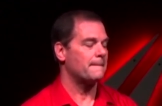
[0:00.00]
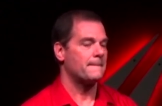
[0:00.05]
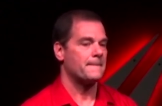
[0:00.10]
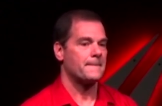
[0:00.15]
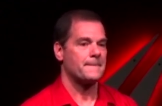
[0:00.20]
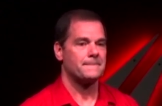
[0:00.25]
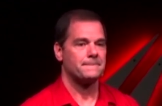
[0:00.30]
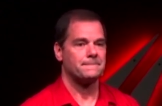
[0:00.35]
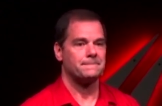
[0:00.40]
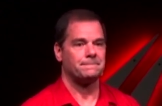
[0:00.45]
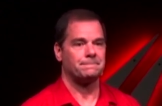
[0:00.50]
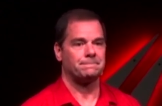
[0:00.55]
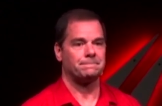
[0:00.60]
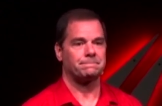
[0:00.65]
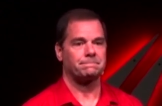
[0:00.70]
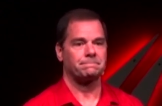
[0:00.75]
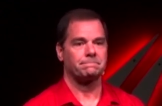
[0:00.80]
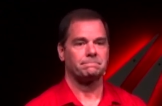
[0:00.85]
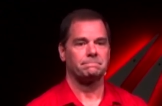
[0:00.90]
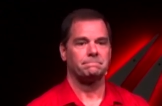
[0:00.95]

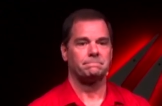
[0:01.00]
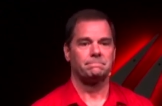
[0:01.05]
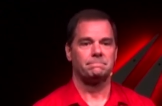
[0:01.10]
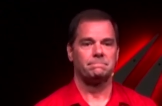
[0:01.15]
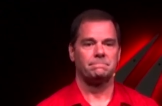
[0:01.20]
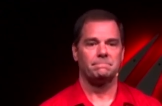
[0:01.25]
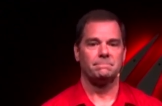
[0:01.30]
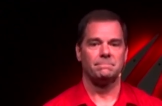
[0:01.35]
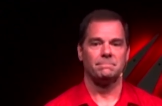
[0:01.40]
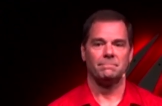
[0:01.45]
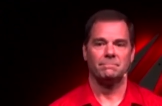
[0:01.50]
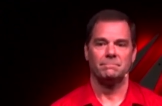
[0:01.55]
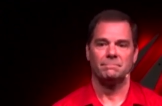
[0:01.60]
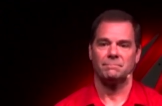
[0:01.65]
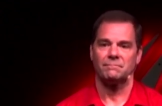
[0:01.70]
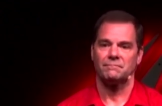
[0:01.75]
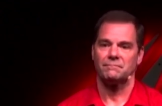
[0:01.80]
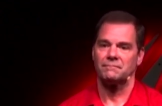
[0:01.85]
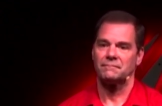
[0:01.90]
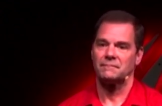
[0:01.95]

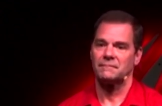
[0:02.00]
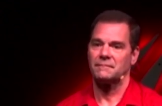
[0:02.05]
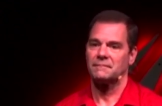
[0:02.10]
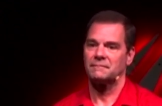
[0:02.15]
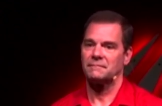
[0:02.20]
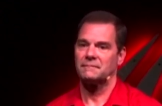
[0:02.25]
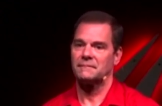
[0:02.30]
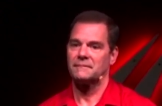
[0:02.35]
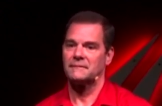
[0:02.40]
Nothing is said.